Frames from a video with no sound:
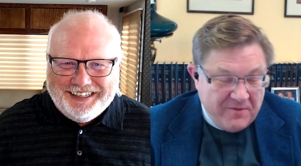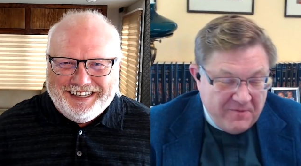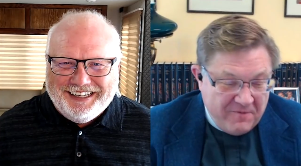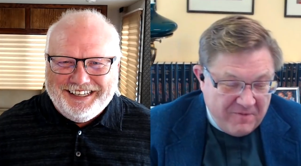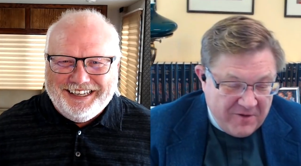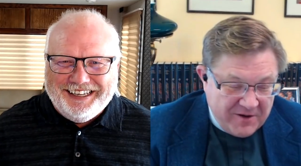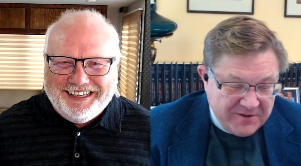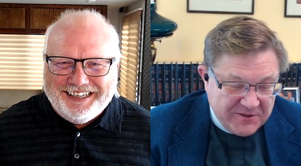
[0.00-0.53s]

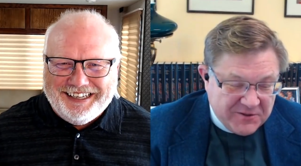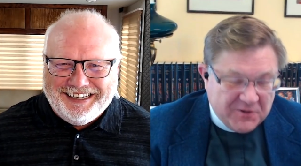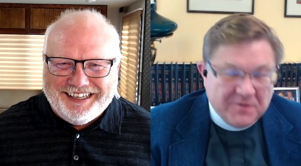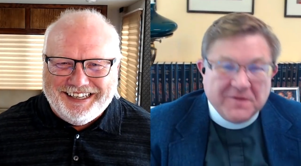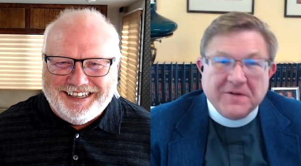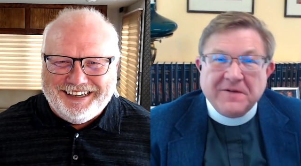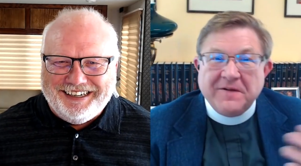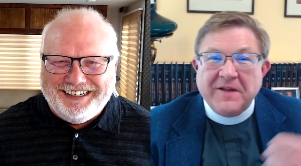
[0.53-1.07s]
Speaker 1: runs
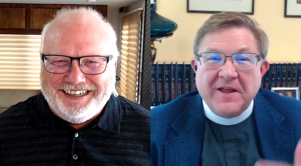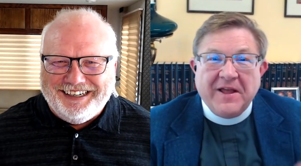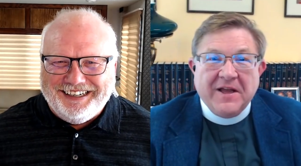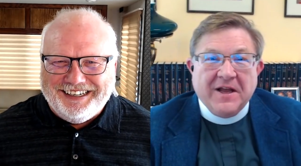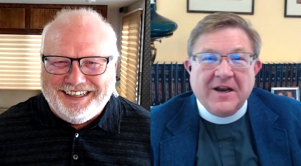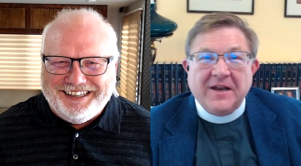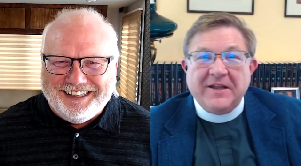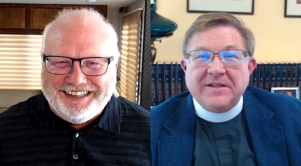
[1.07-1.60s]
over,
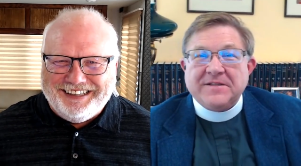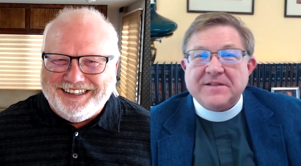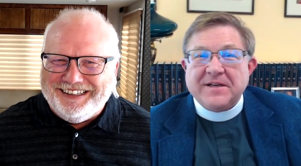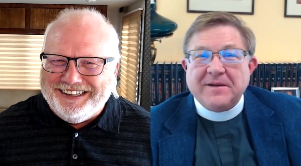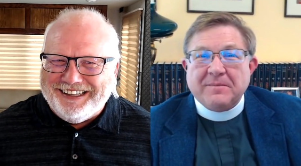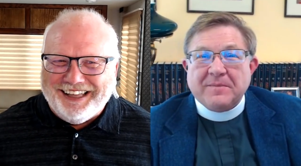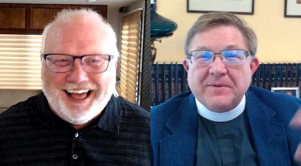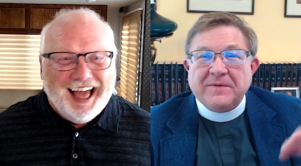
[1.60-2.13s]
and cleans
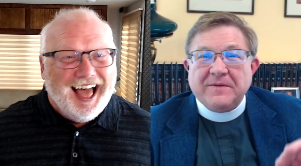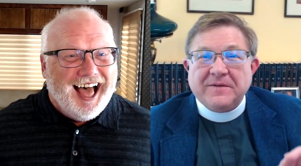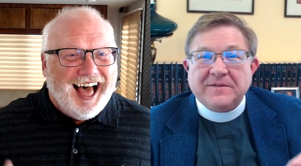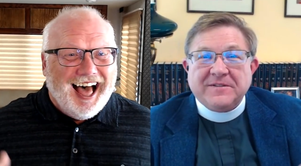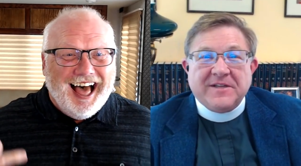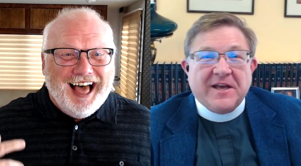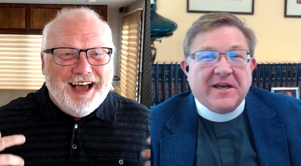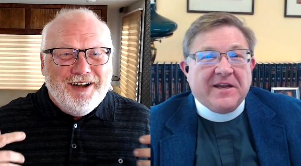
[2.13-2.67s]
up.
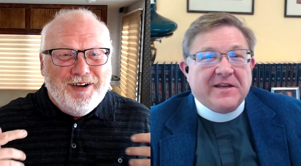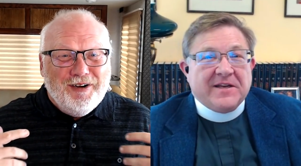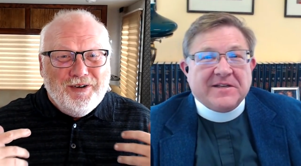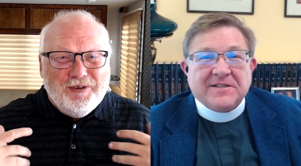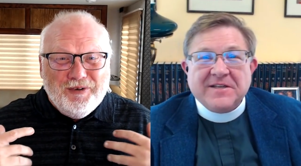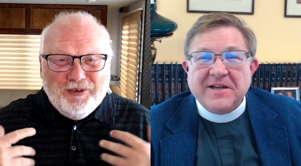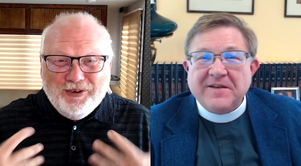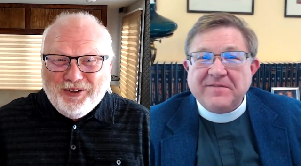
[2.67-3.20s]
Daddy
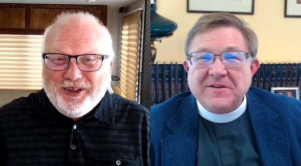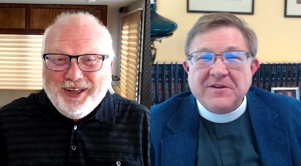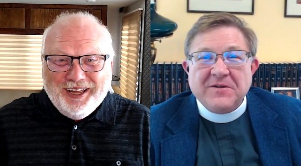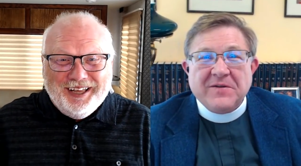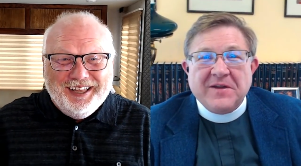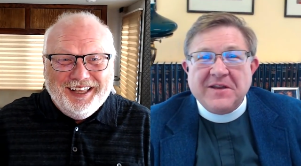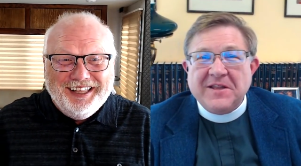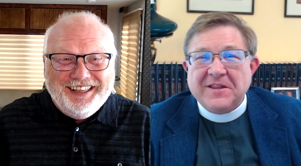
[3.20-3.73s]
doesn't have to
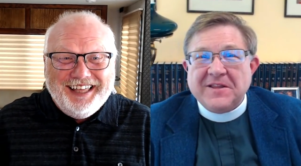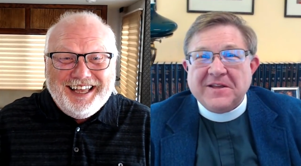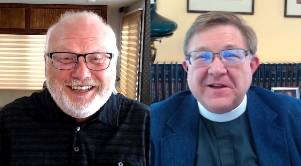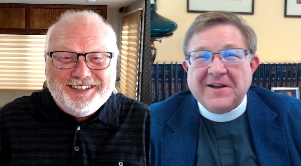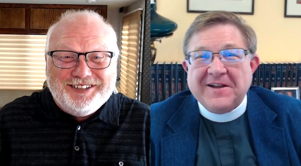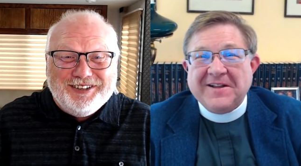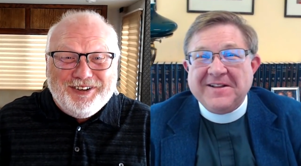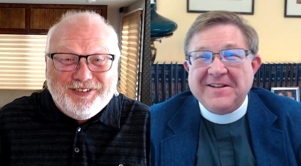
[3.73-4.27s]
do anything.
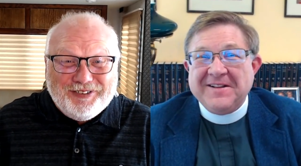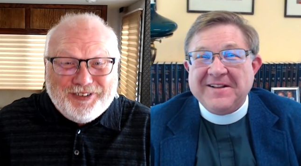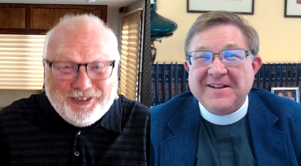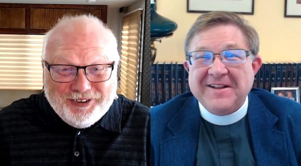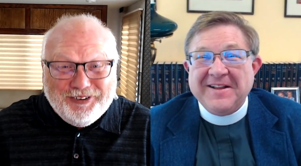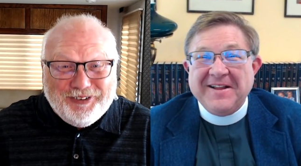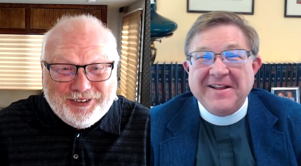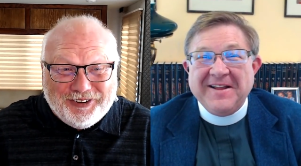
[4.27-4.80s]
It's so
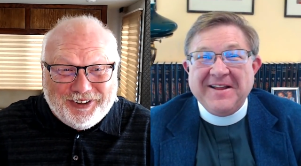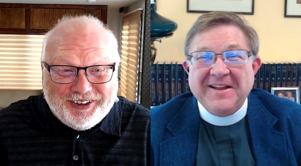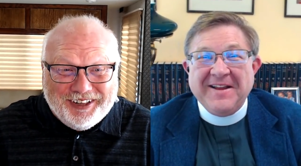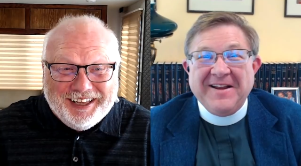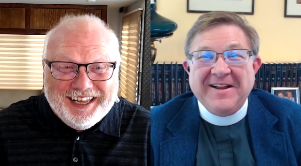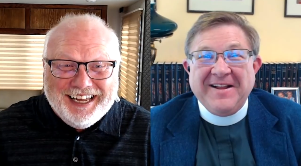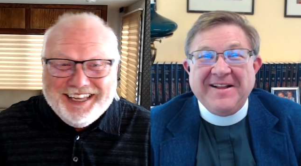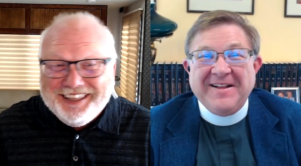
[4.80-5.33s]
cool.
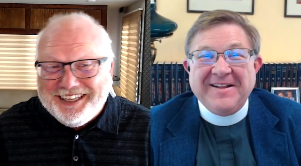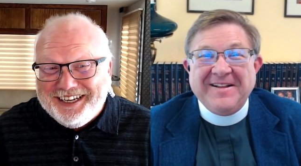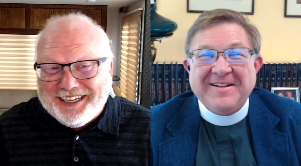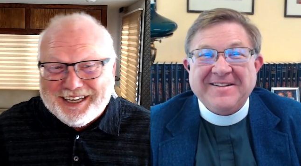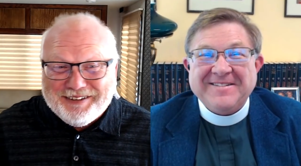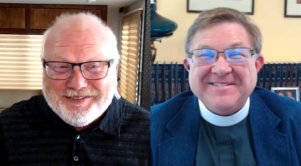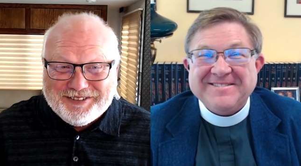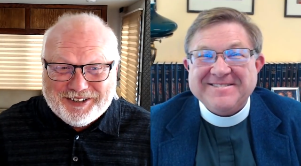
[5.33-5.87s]
Speaker 2: And then
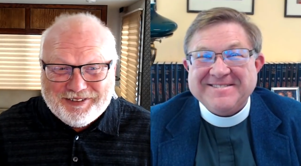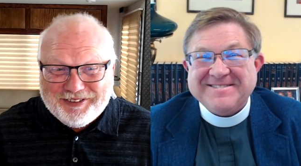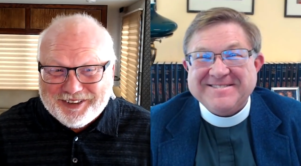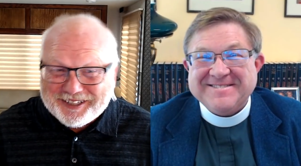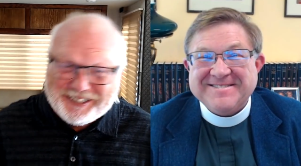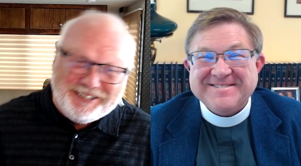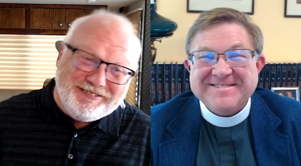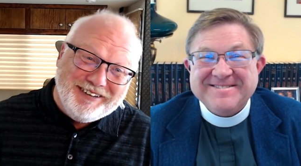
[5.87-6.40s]
he comes over
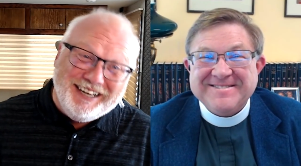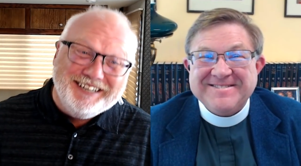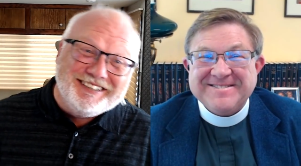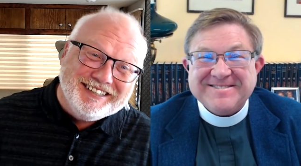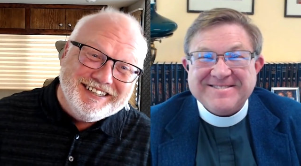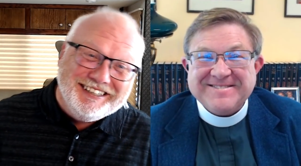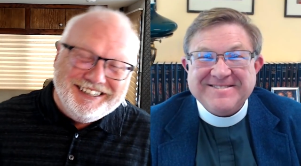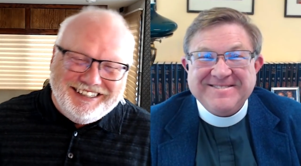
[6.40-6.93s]
and looks at your
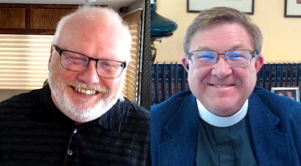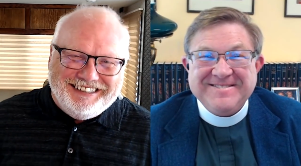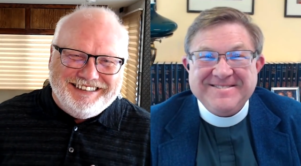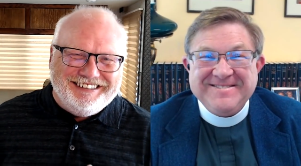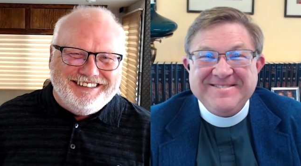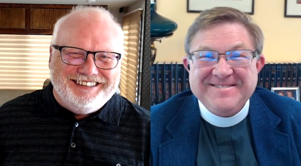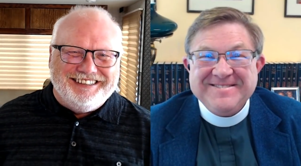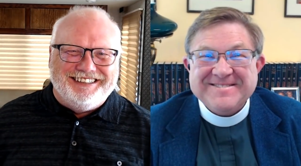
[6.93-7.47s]
face.
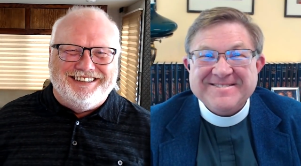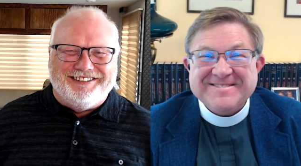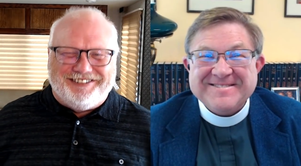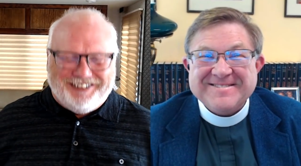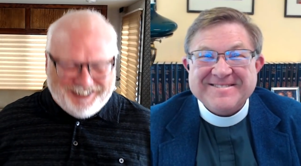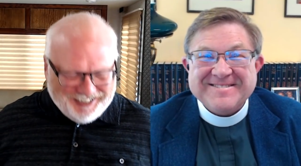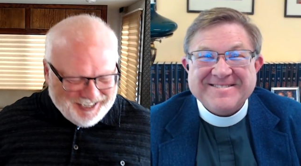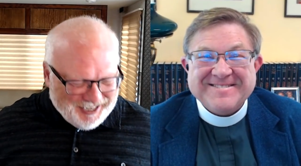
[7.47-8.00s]

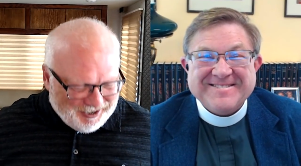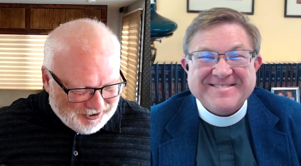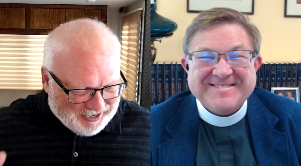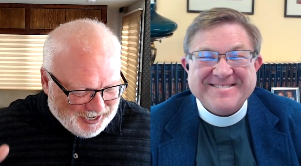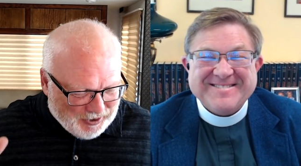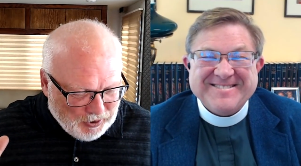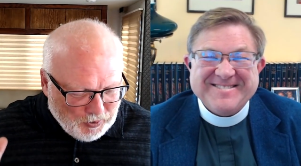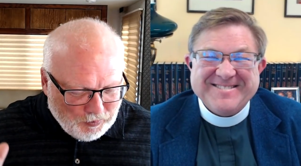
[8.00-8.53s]

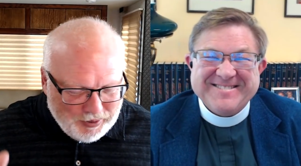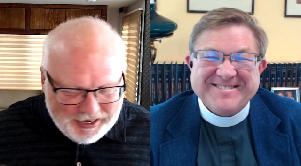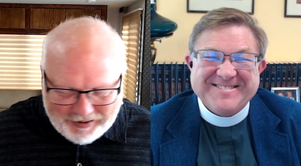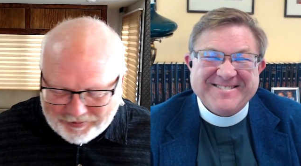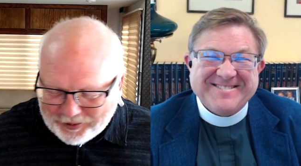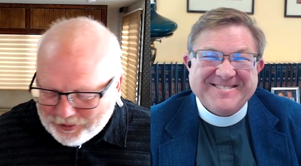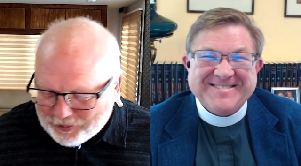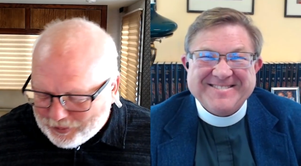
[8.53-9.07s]
Okay, we
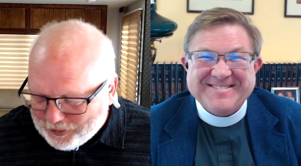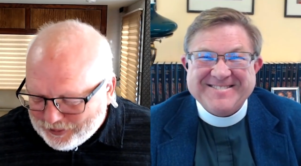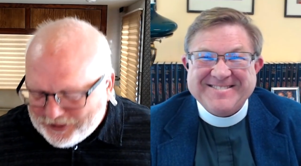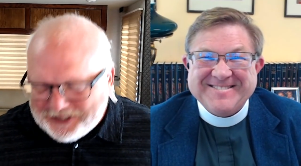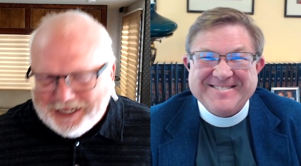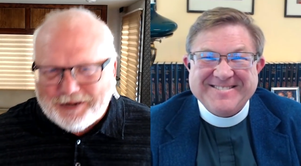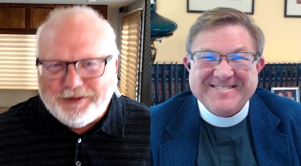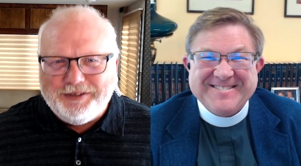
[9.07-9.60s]
have
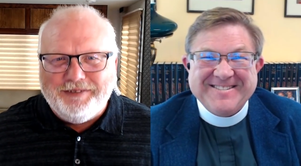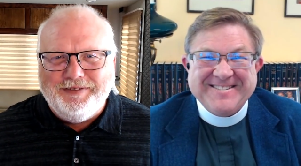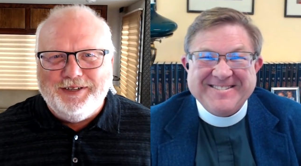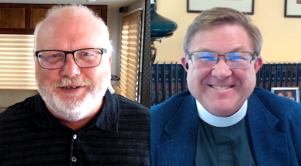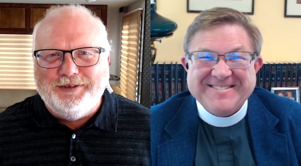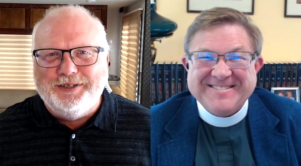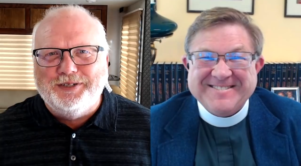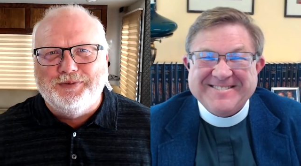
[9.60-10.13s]
grossed out the
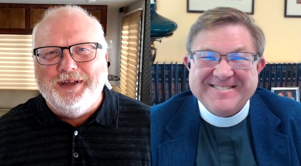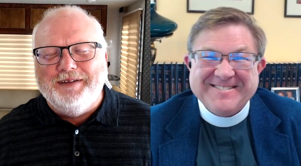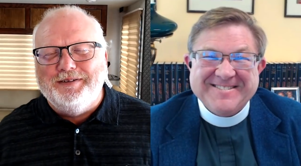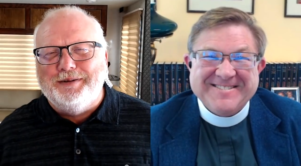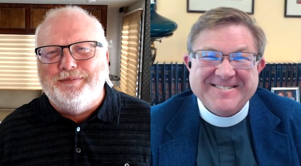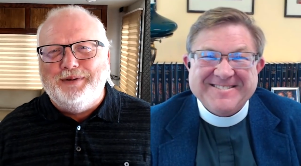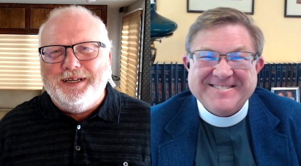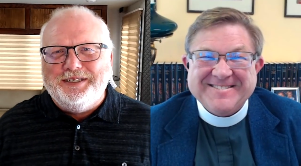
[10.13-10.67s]
viewers. We
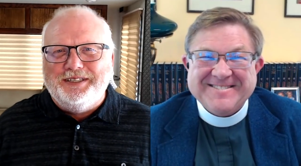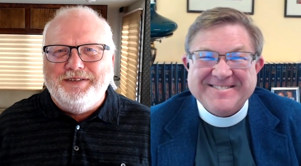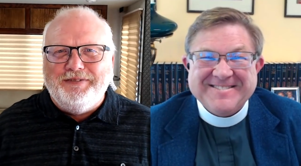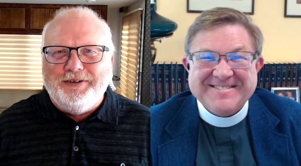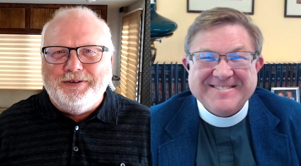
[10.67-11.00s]
have depressed the